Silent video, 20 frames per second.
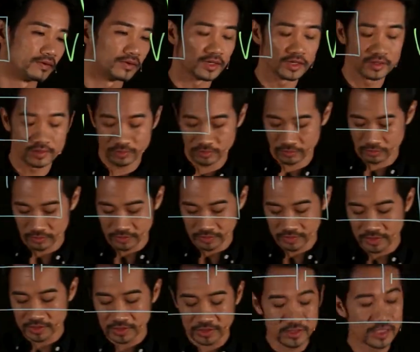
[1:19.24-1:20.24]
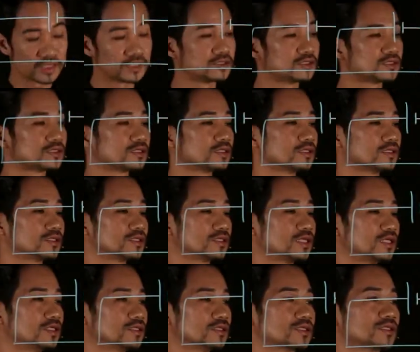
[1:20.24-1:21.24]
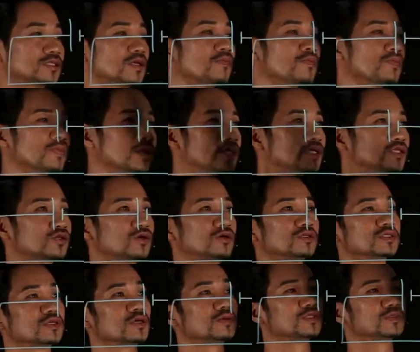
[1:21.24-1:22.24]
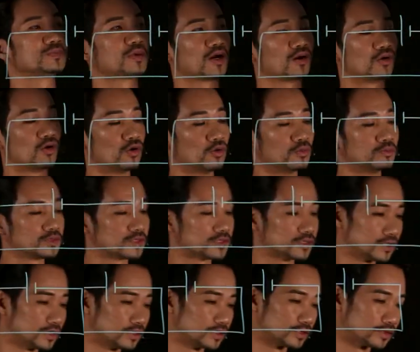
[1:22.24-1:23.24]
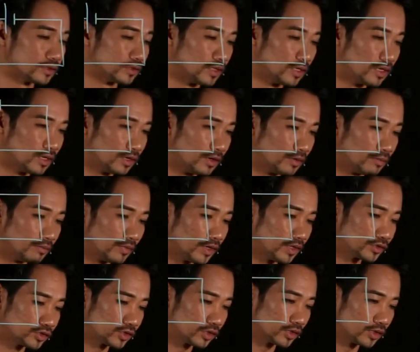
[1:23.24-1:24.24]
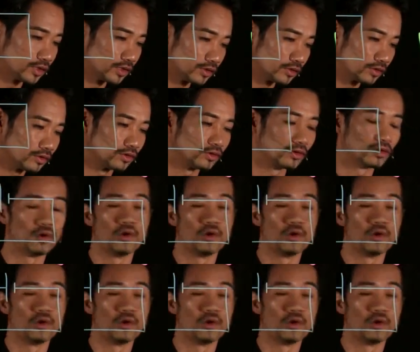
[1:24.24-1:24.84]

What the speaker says: Okay, resistance, since this concept is by ohms, is measured in